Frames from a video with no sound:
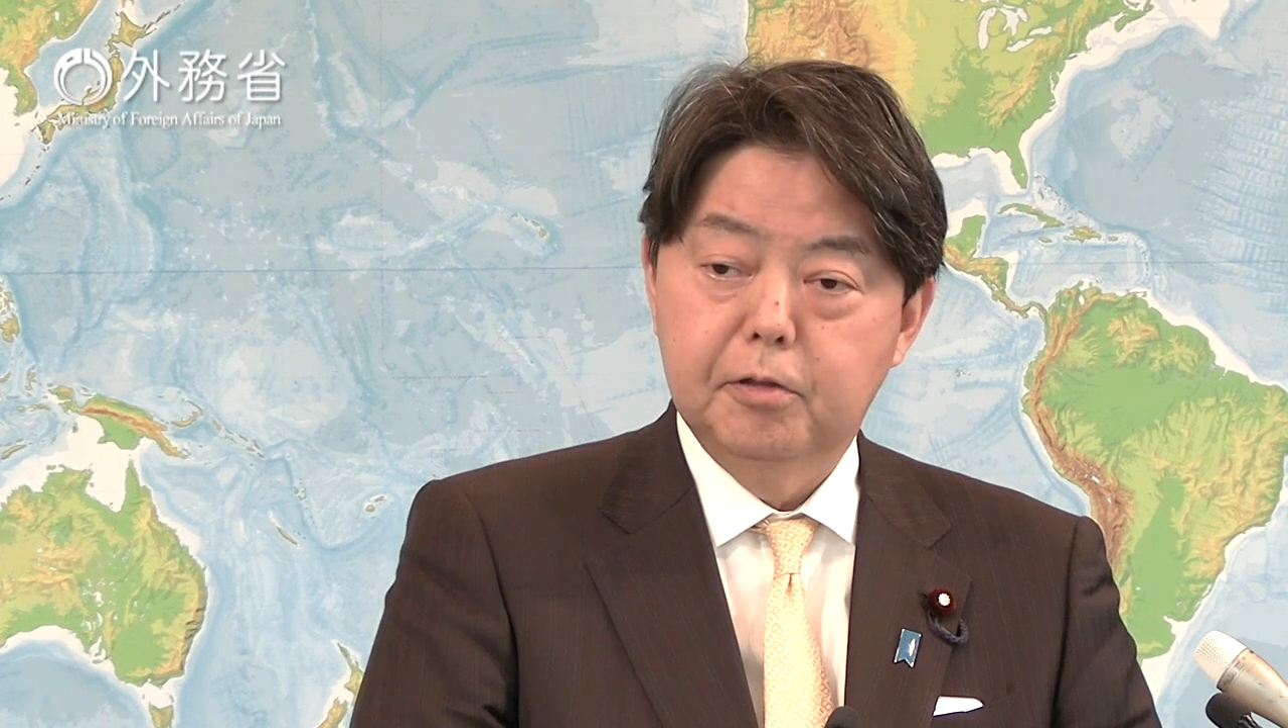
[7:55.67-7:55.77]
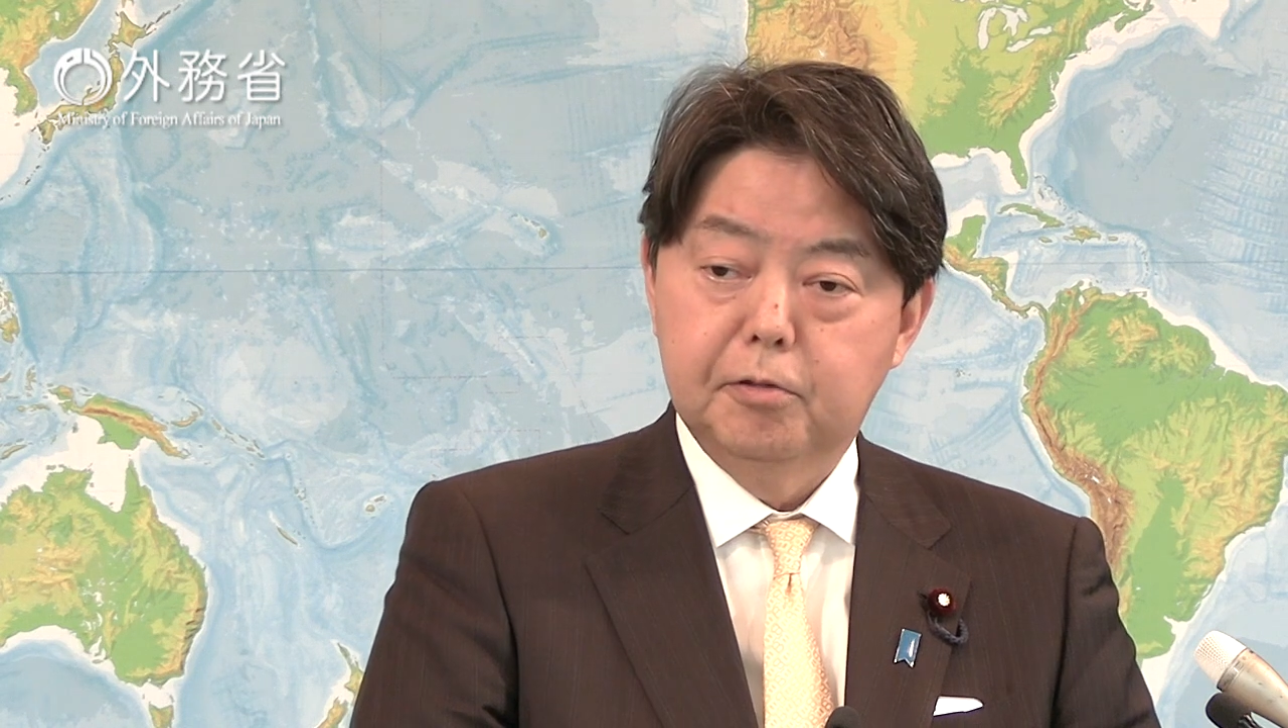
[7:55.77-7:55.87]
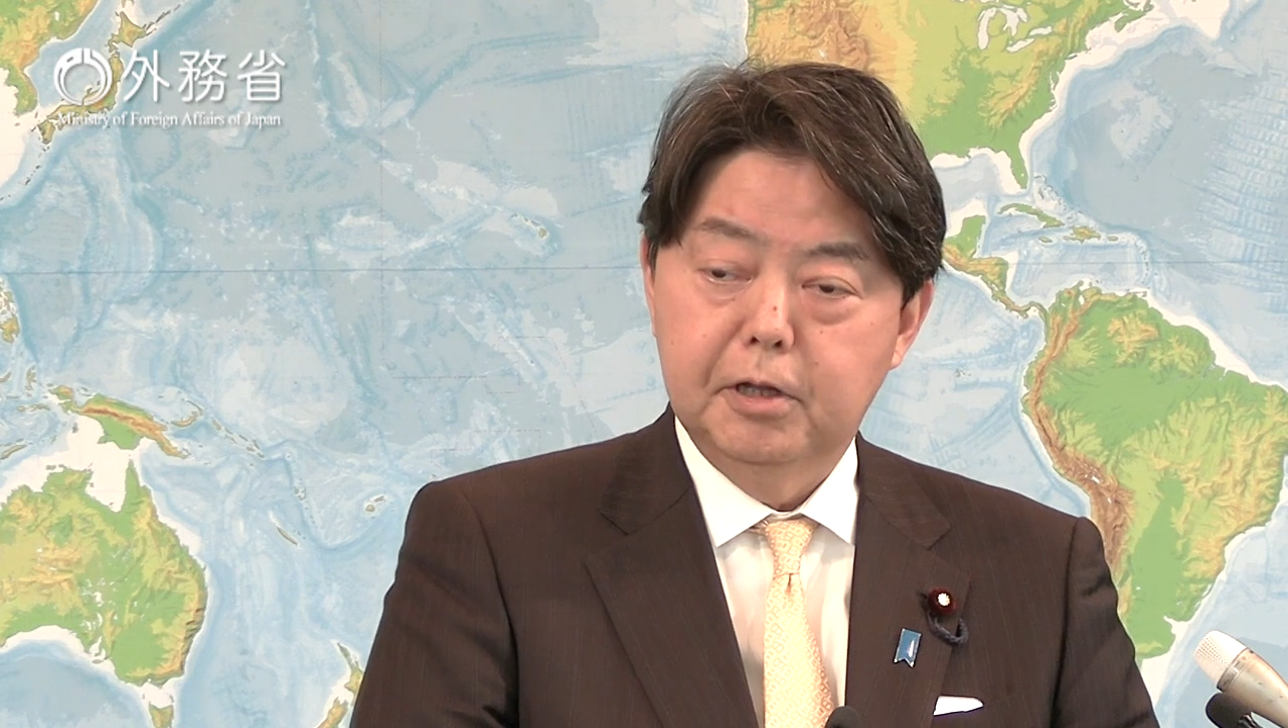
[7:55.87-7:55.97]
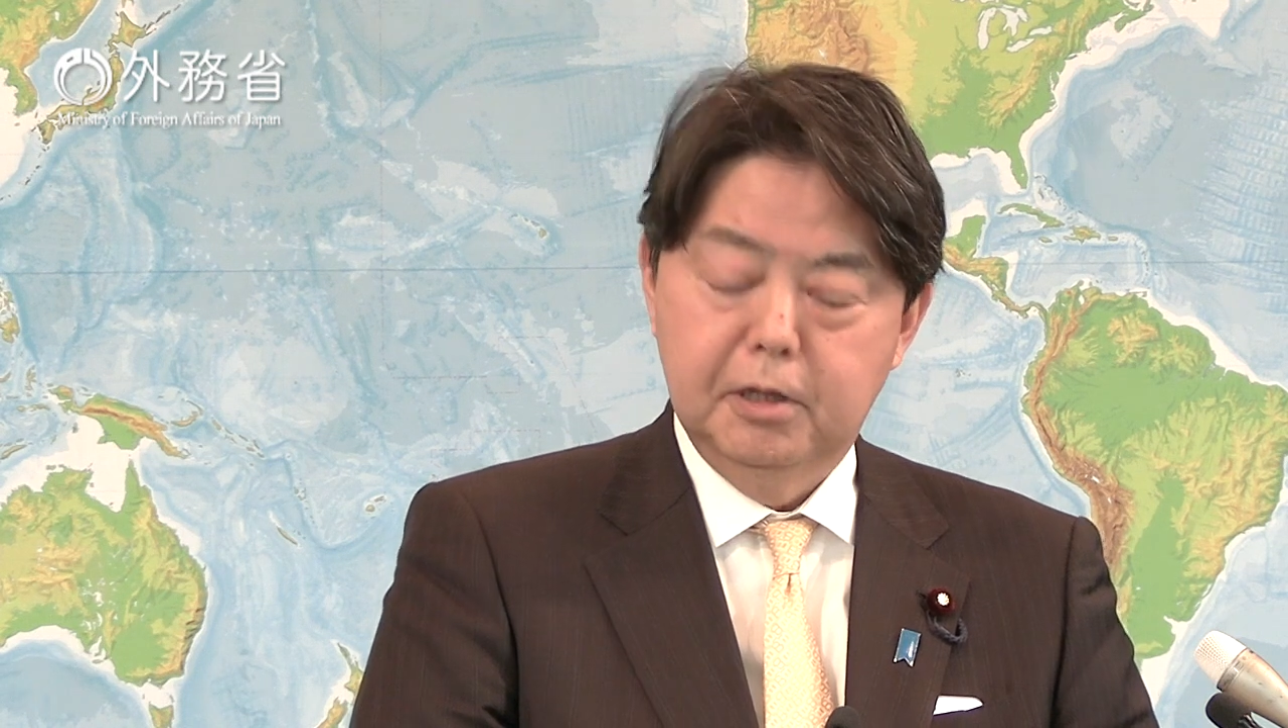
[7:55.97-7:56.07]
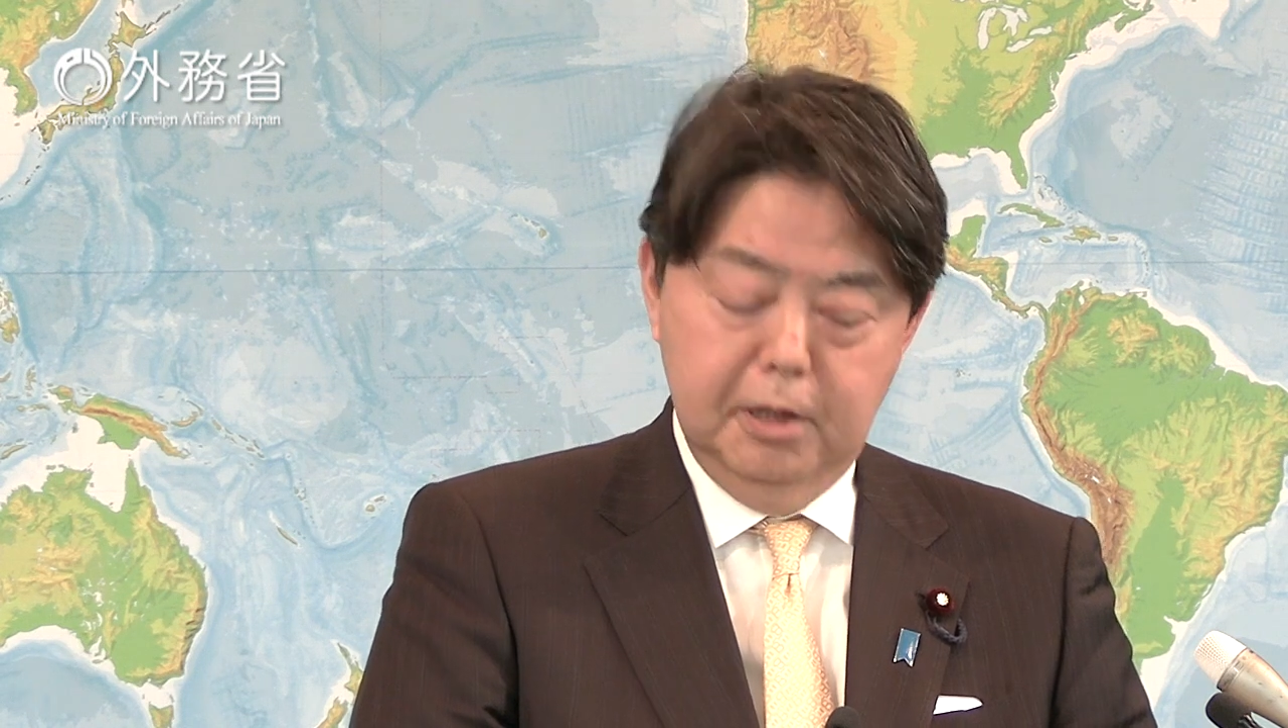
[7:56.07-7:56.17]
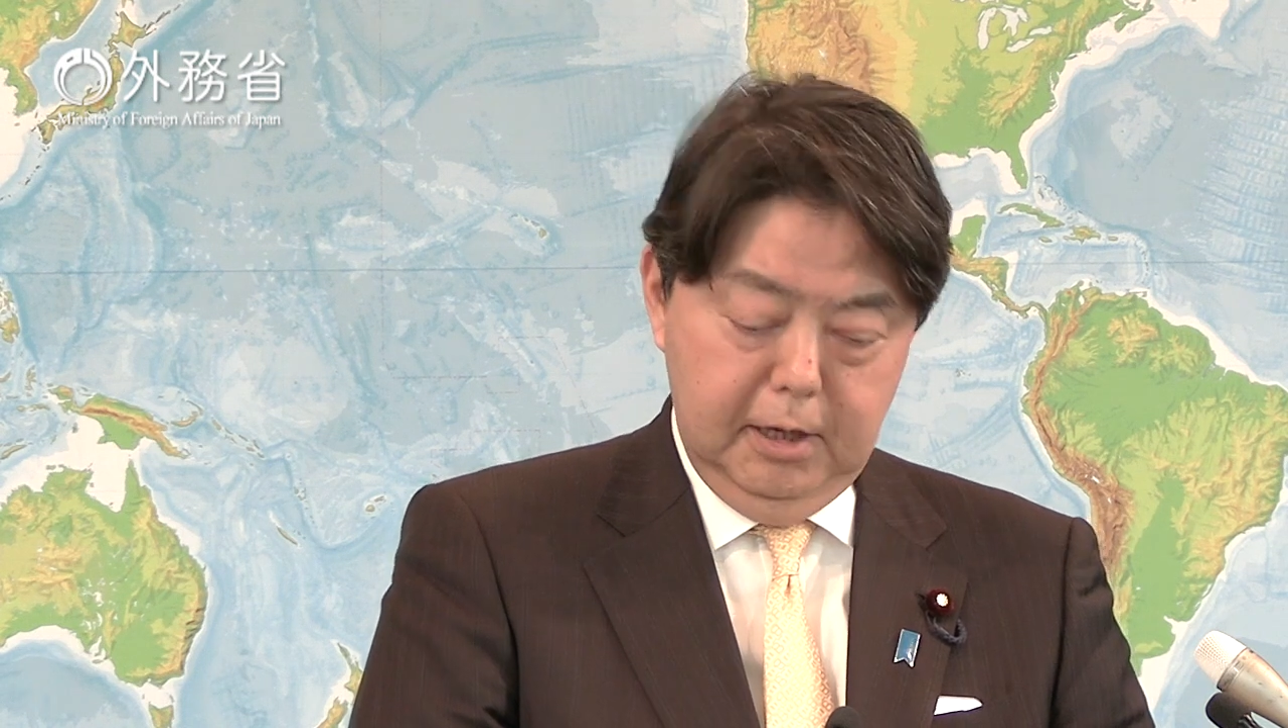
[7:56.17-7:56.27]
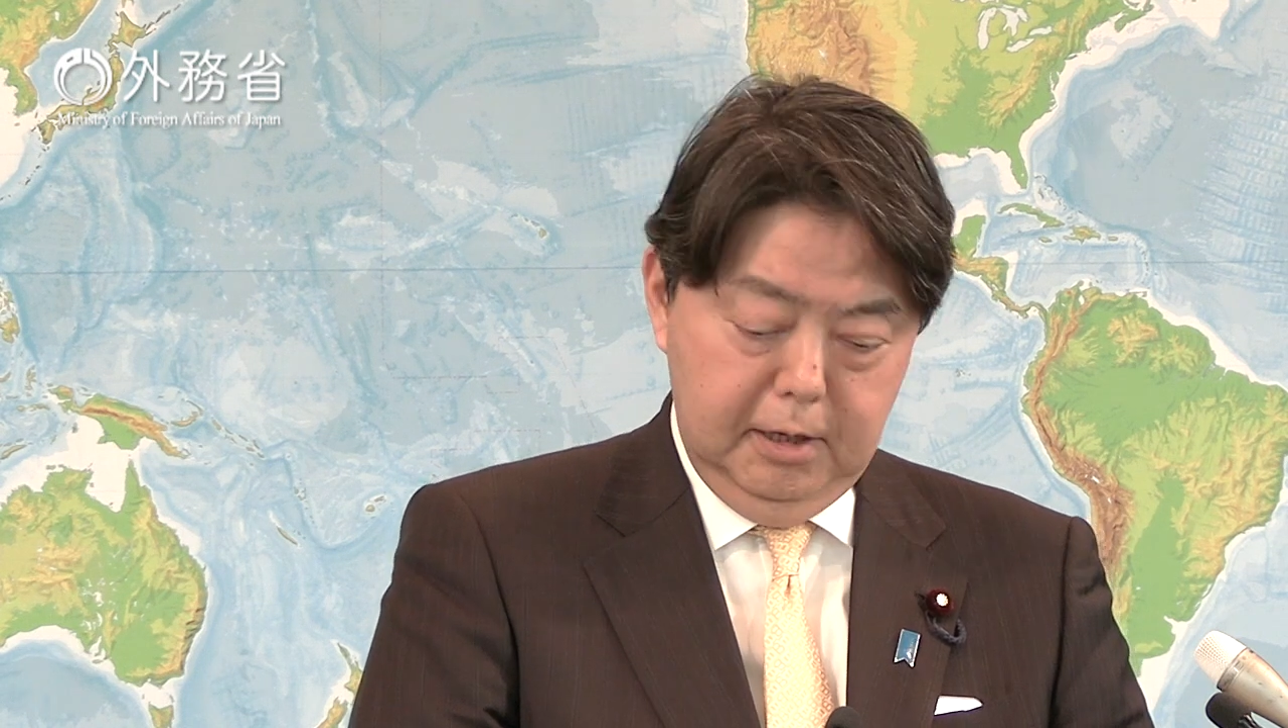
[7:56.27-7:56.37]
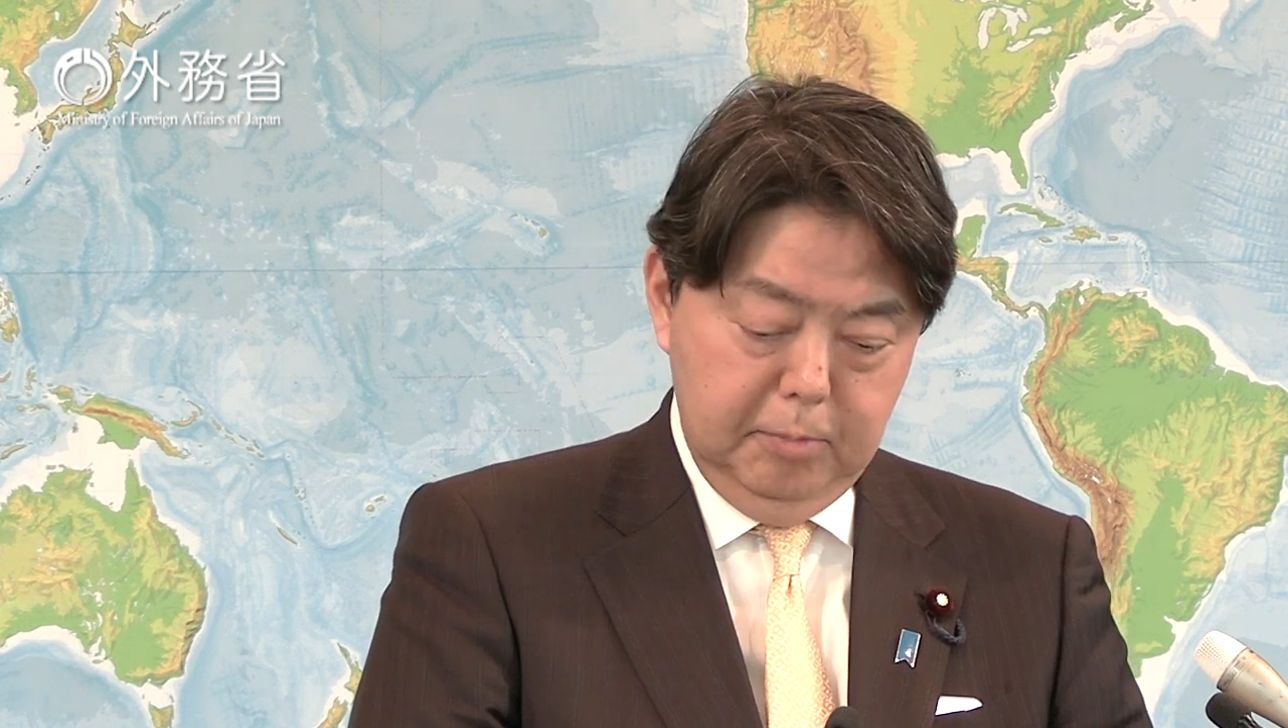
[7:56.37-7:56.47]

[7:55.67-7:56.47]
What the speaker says: between